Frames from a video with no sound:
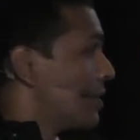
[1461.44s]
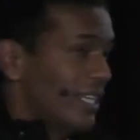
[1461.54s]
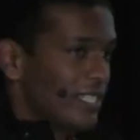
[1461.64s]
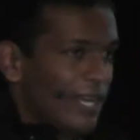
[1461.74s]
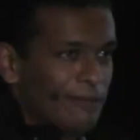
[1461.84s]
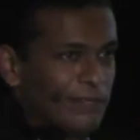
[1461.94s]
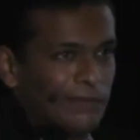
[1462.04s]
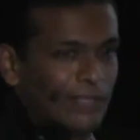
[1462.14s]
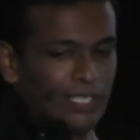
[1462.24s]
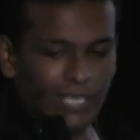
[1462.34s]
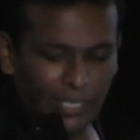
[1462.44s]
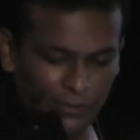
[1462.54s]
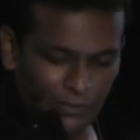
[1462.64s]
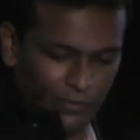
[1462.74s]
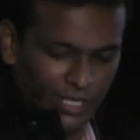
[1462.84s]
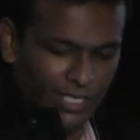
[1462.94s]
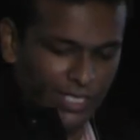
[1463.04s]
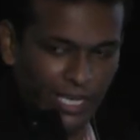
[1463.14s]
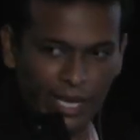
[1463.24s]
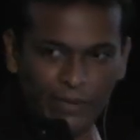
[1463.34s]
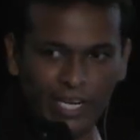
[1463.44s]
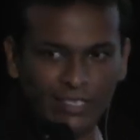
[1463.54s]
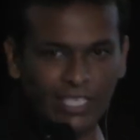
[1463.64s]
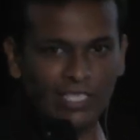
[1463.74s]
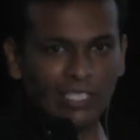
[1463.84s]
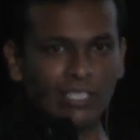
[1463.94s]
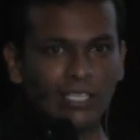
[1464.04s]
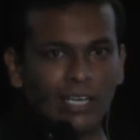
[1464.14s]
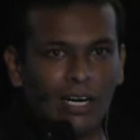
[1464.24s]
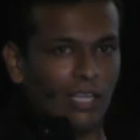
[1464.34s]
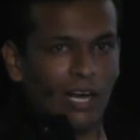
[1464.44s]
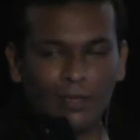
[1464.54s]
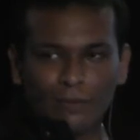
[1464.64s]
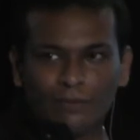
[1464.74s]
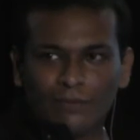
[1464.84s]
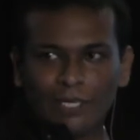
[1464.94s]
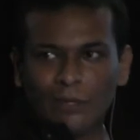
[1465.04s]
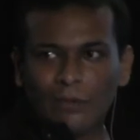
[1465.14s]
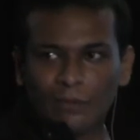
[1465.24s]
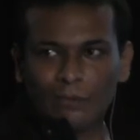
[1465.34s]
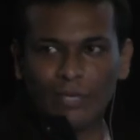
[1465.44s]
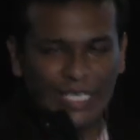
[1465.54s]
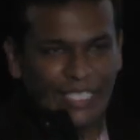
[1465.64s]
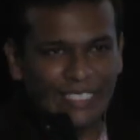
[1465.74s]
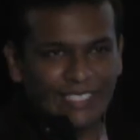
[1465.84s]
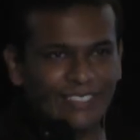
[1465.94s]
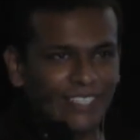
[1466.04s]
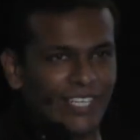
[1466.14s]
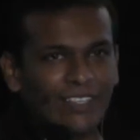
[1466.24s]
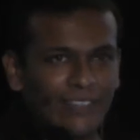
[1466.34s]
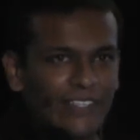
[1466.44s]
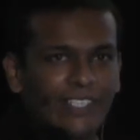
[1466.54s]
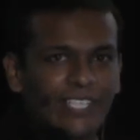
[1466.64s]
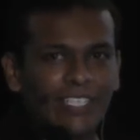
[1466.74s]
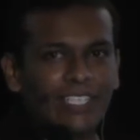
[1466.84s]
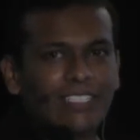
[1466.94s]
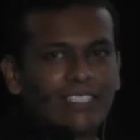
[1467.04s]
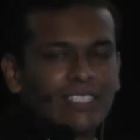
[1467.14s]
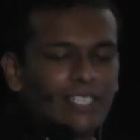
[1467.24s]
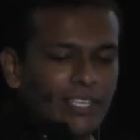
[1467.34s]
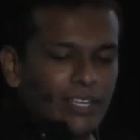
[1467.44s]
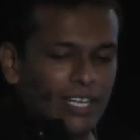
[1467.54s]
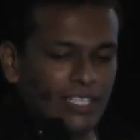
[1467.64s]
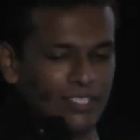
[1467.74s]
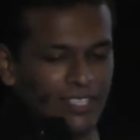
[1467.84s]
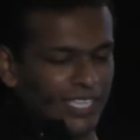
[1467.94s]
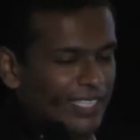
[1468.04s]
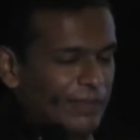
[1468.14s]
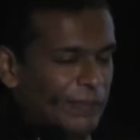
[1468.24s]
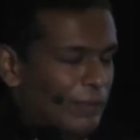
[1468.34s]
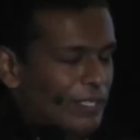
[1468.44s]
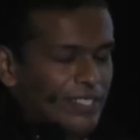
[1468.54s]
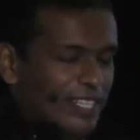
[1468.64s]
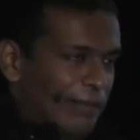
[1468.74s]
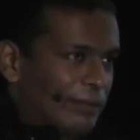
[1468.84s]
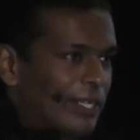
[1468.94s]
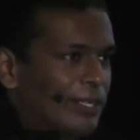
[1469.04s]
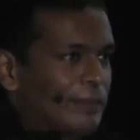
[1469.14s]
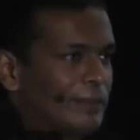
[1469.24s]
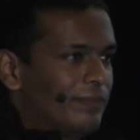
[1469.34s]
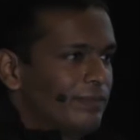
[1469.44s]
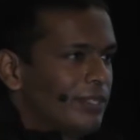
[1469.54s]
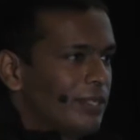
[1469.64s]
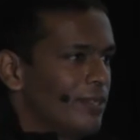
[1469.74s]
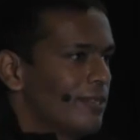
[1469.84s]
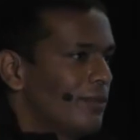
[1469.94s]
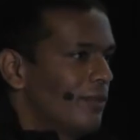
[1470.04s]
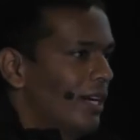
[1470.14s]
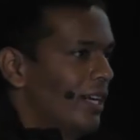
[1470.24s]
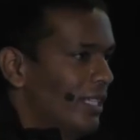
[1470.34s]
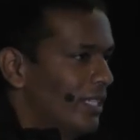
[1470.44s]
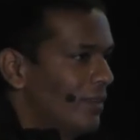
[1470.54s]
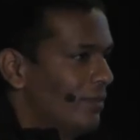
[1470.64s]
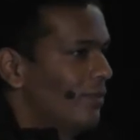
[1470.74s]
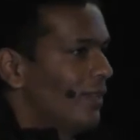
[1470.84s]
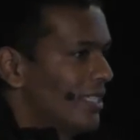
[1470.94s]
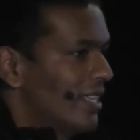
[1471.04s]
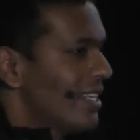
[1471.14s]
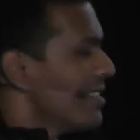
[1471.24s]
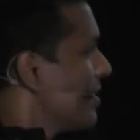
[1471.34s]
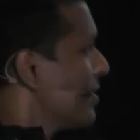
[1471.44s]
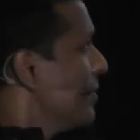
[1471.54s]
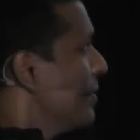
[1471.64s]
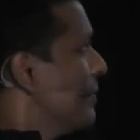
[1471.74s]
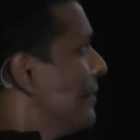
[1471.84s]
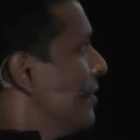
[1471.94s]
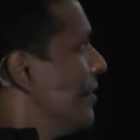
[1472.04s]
So let's have some fun. Like, we have had like a lot of very nitty-gritty details, and it's like maybe it's time to do a little fun things and so on.